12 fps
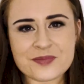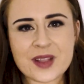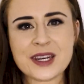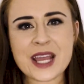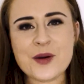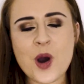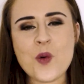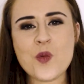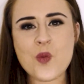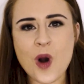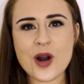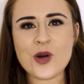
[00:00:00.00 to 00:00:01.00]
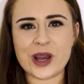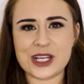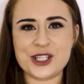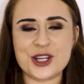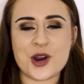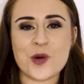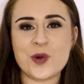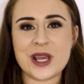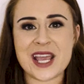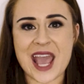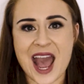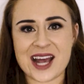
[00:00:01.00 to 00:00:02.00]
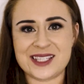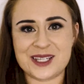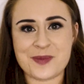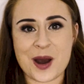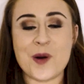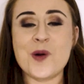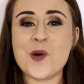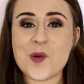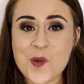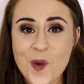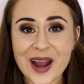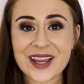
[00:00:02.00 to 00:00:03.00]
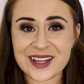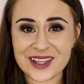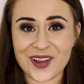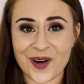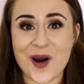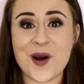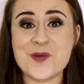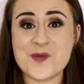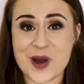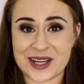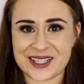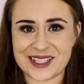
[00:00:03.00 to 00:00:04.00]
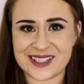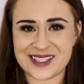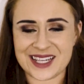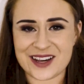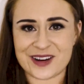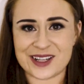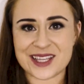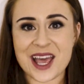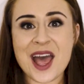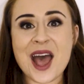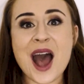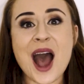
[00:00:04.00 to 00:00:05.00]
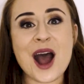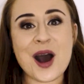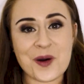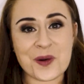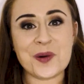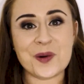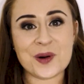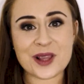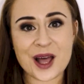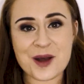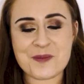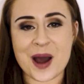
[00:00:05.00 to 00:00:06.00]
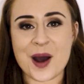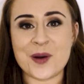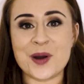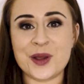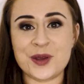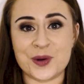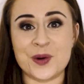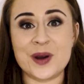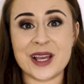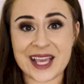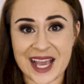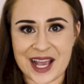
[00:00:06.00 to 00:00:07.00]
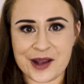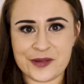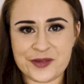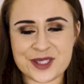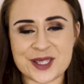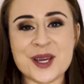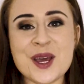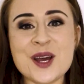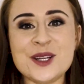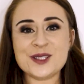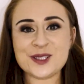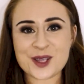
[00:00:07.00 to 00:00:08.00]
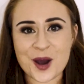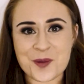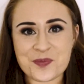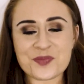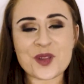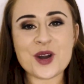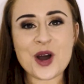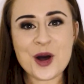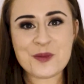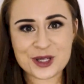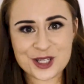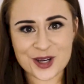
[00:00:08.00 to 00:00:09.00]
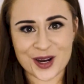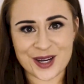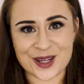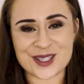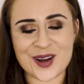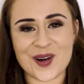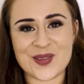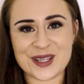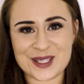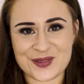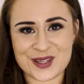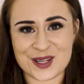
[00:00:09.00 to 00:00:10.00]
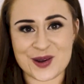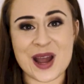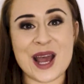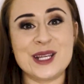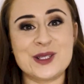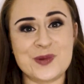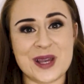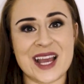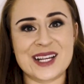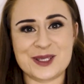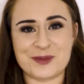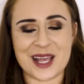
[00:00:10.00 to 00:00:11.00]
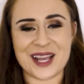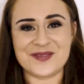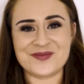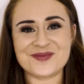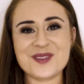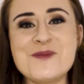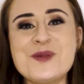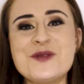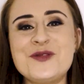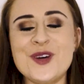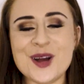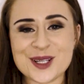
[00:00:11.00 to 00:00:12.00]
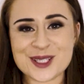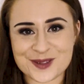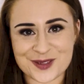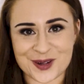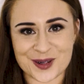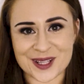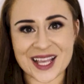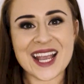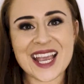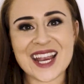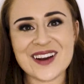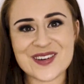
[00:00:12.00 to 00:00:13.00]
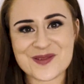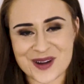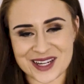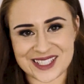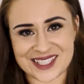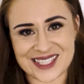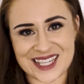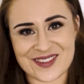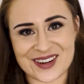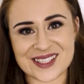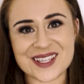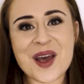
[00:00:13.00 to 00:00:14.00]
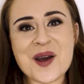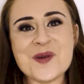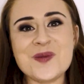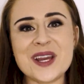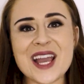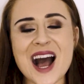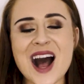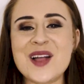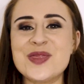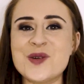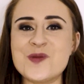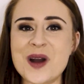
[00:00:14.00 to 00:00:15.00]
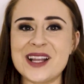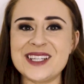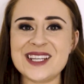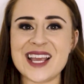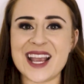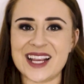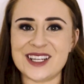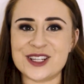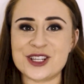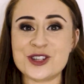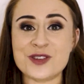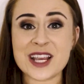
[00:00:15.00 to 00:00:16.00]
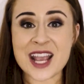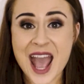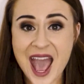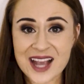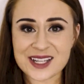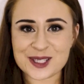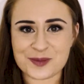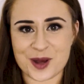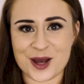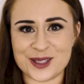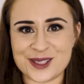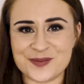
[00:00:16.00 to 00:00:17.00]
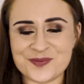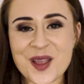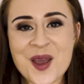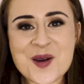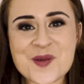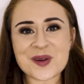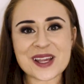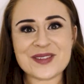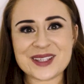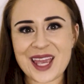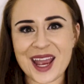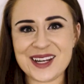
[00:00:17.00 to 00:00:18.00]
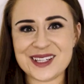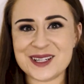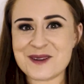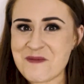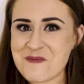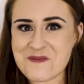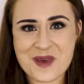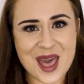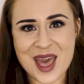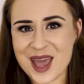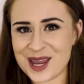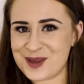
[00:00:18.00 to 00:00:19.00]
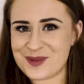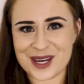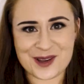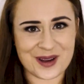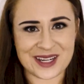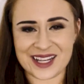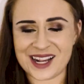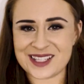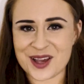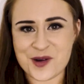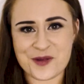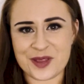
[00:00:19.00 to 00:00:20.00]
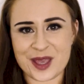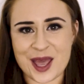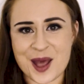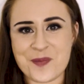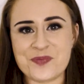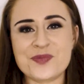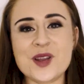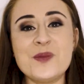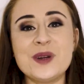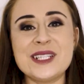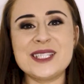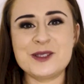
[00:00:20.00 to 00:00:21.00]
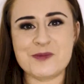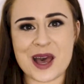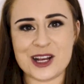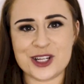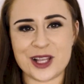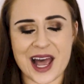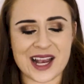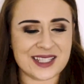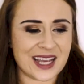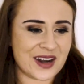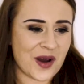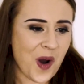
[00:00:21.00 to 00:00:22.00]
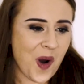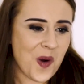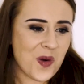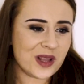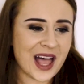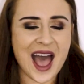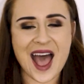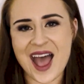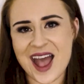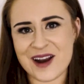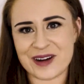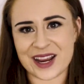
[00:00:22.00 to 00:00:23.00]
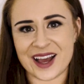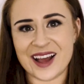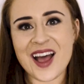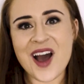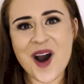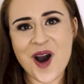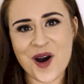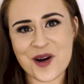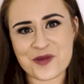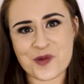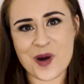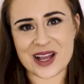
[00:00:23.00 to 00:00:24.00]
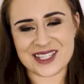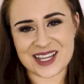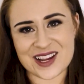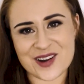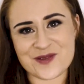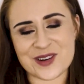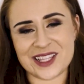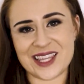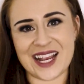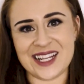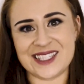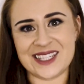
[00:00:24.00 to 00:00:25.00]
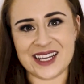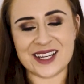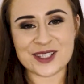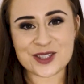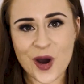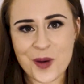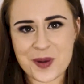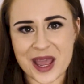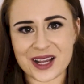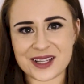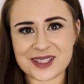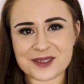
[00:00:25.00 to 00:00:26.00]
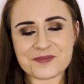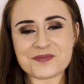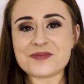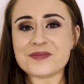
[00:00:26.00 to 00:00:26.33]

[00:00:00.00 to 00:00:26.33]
Now, one question we get asked about quite a lot at Wedding Secrets are all about your gifts. So come and join us on this video as we explain. But first of all, here at Wedding Secrets, we are the wedding industry experts. We've attended many weddings over the year, and we specialise in a whole area of wedding related topics.